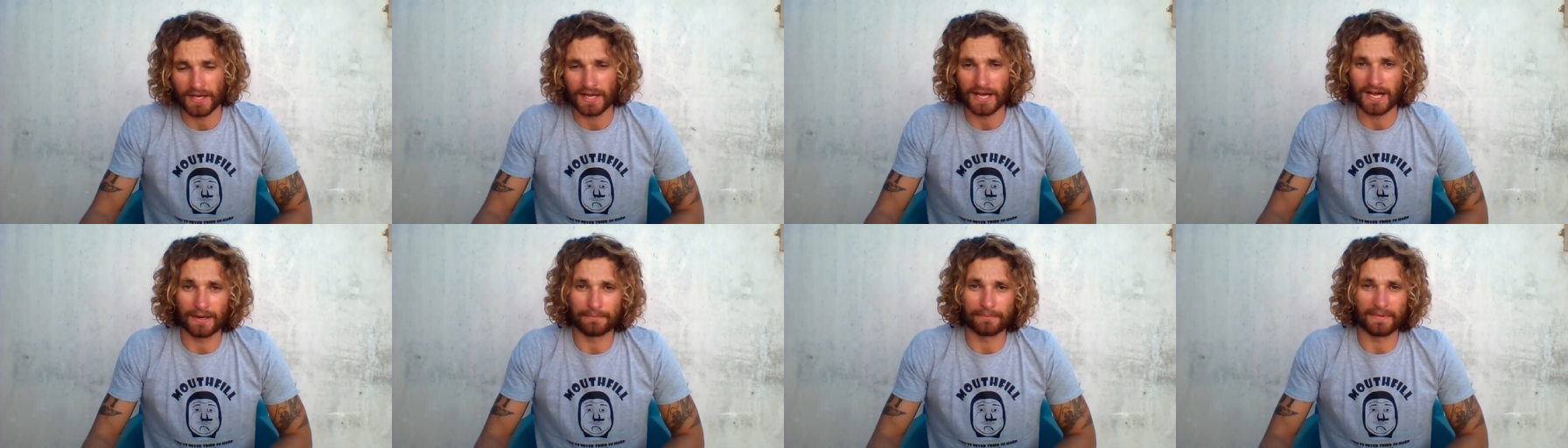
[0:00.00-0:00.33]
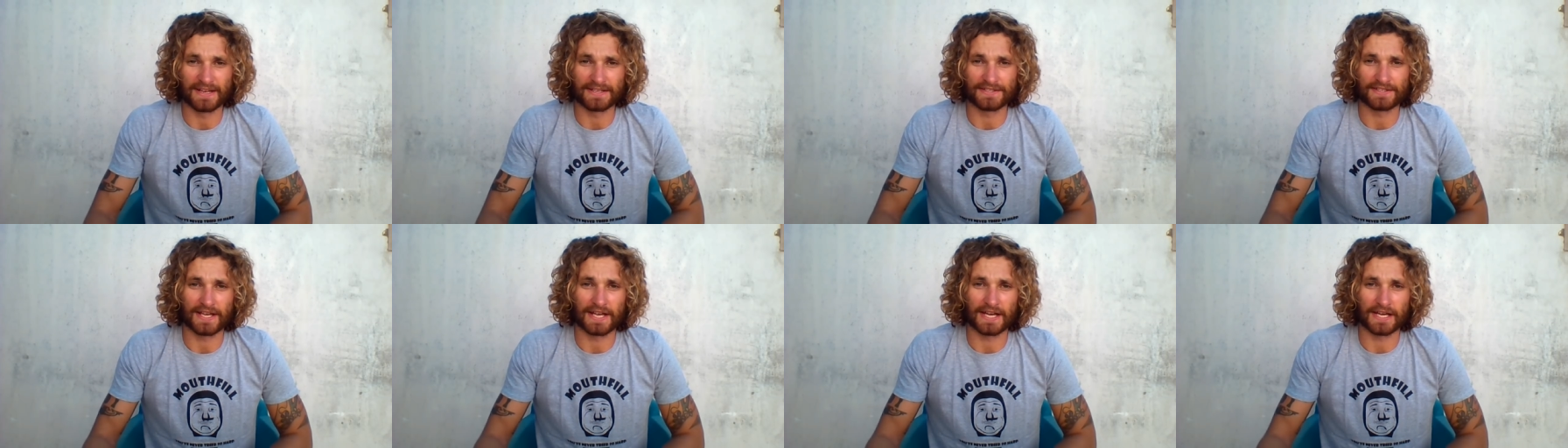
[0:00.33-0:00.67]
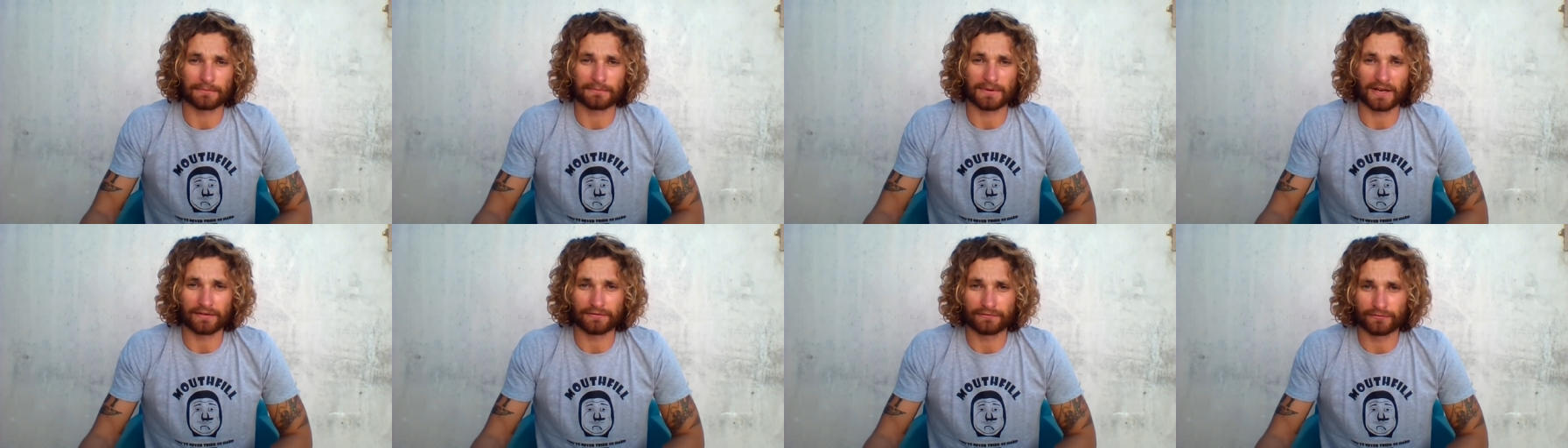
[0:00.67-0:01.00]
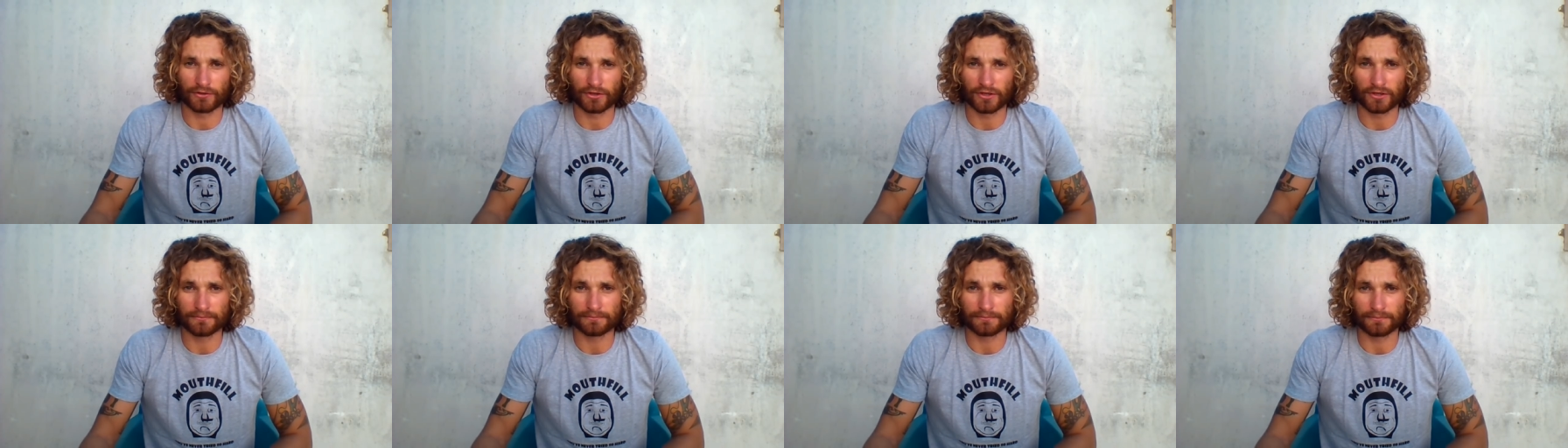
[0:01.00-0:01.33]
And maintaining my
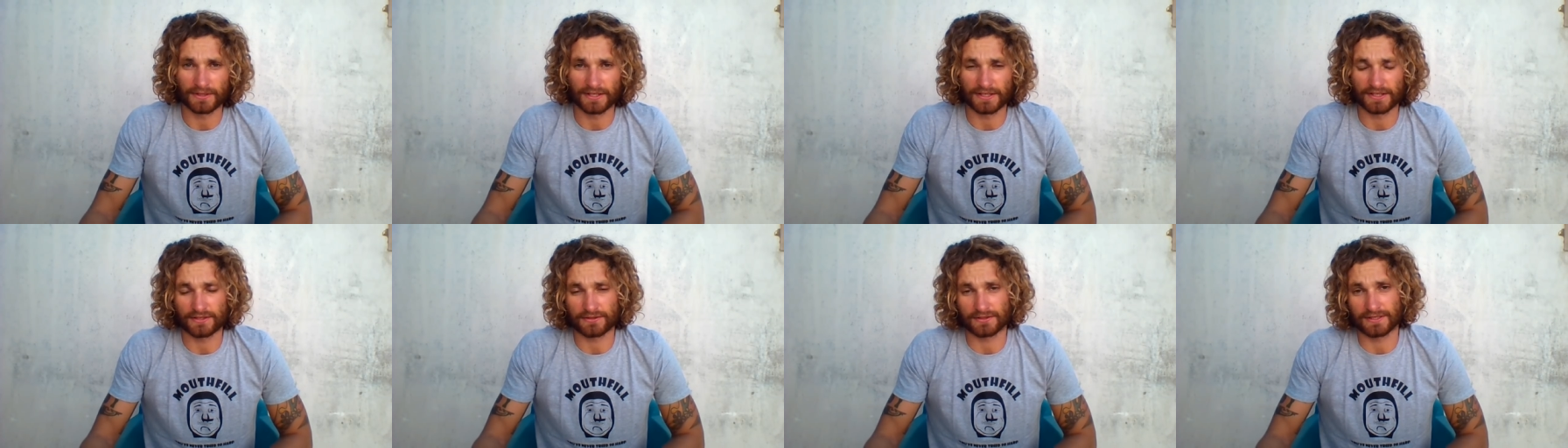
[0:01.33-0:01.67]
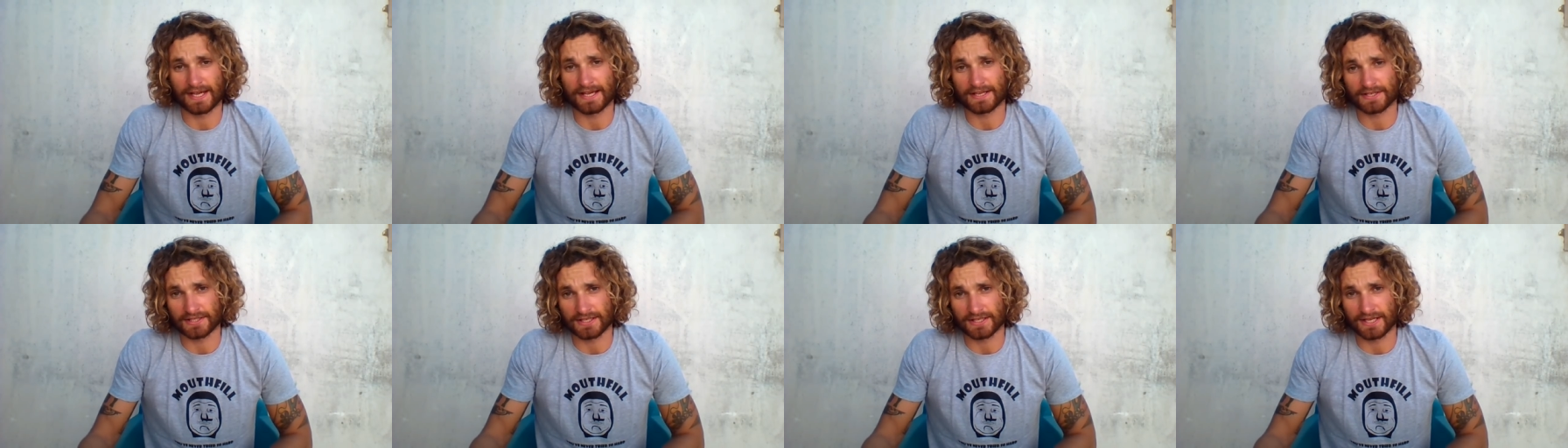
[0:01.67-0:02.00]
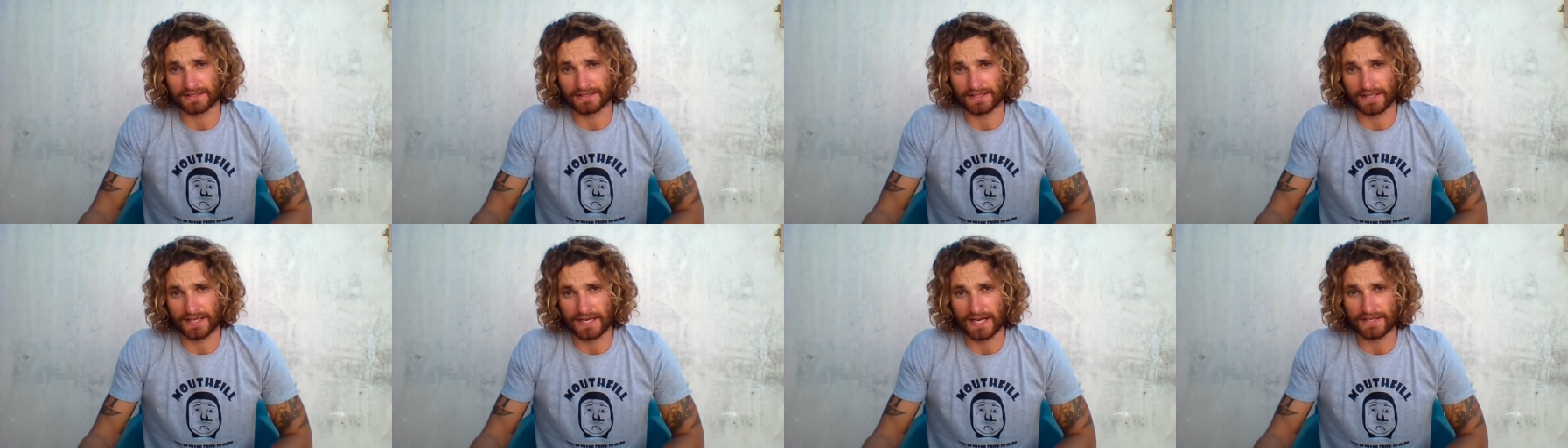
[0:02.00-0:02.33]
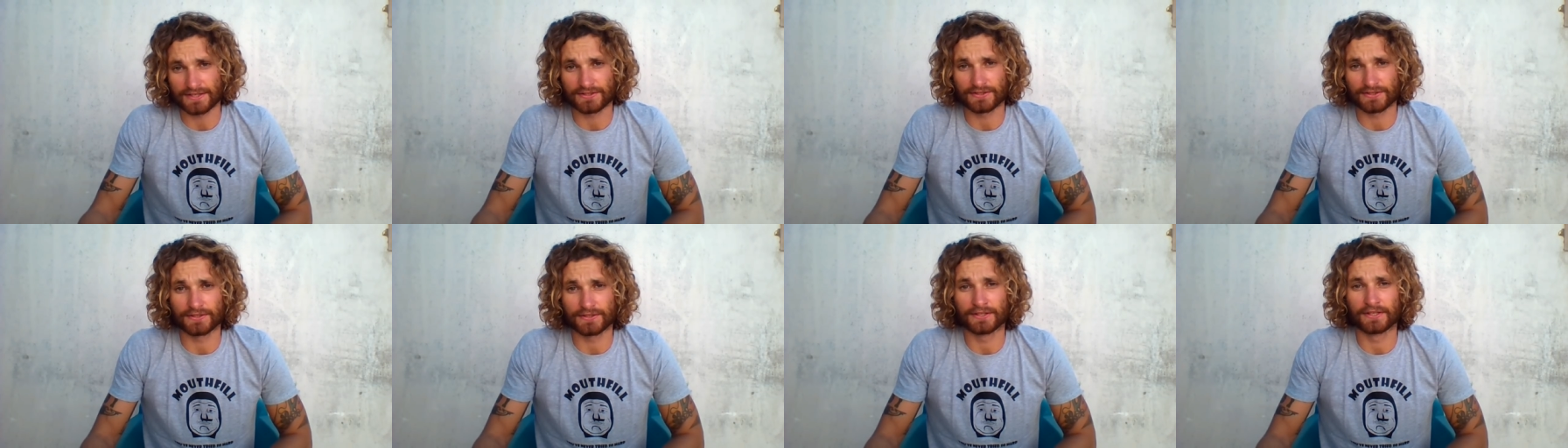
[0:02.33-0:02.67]
form means less lactic
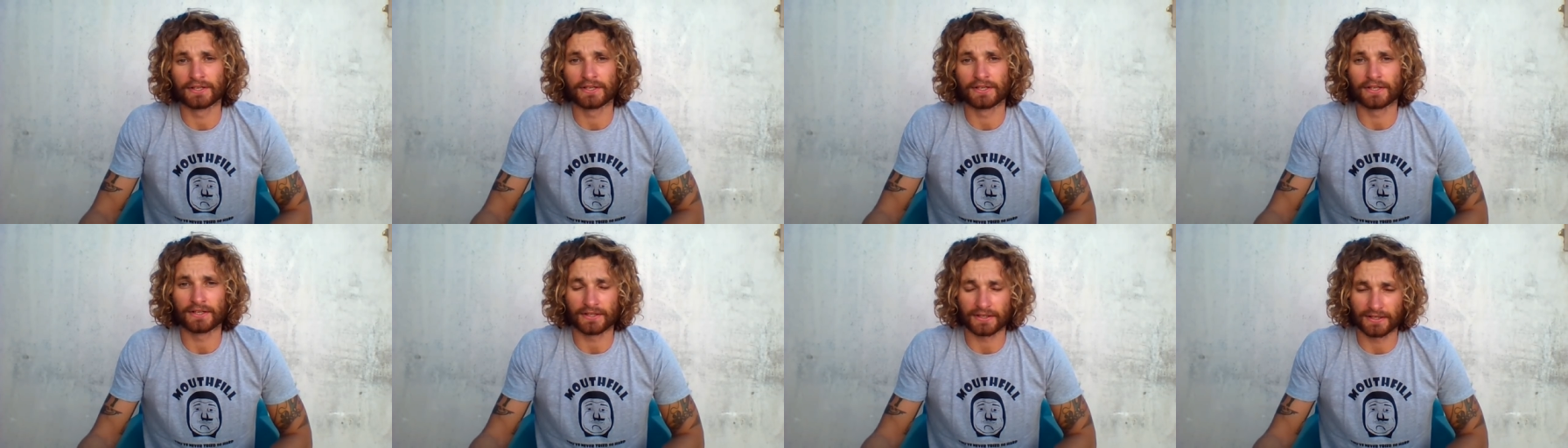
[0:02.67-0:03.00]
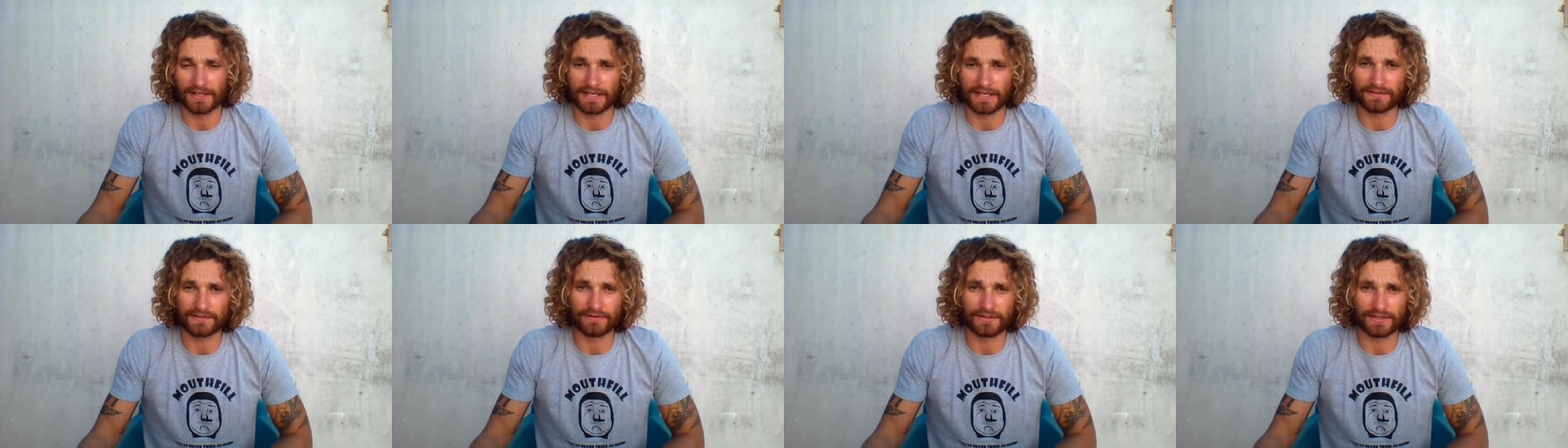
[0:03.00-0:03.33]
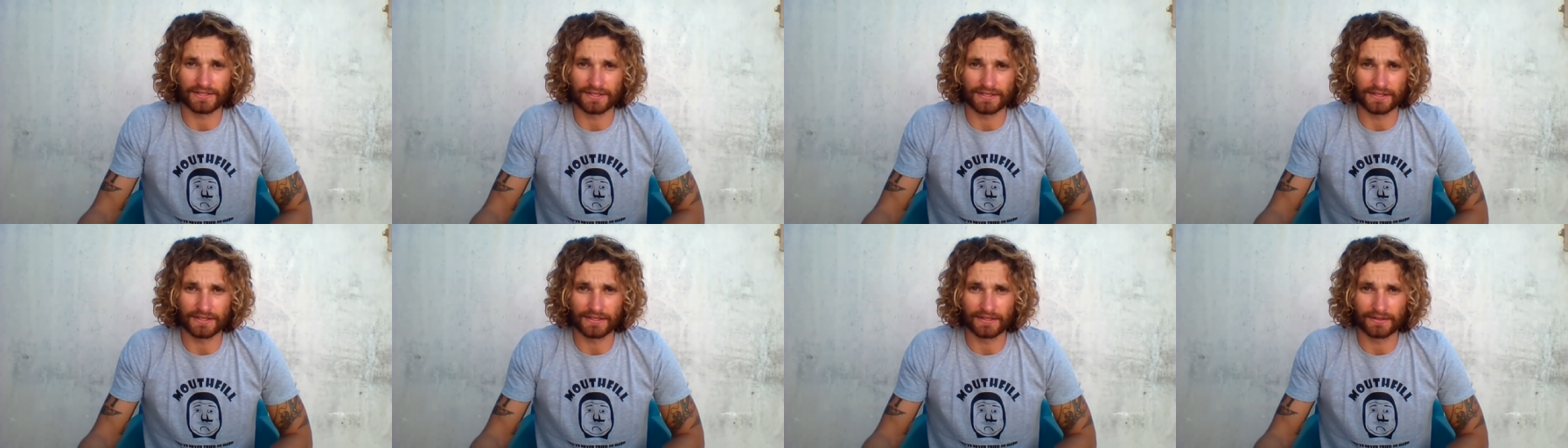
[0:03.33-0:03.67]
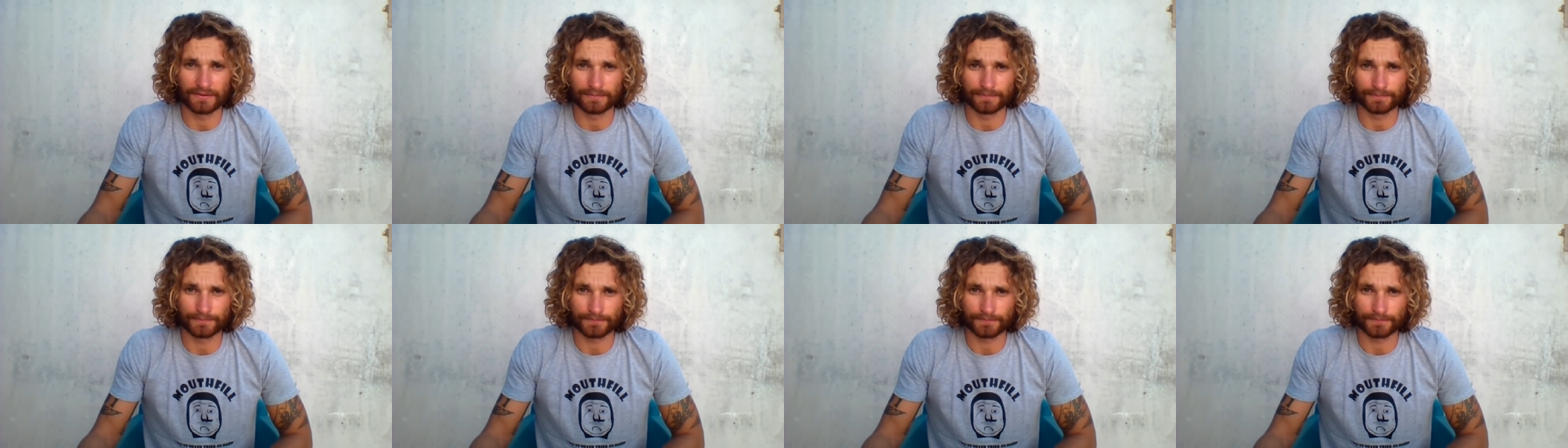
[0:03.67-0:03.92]
acid, less fatigue.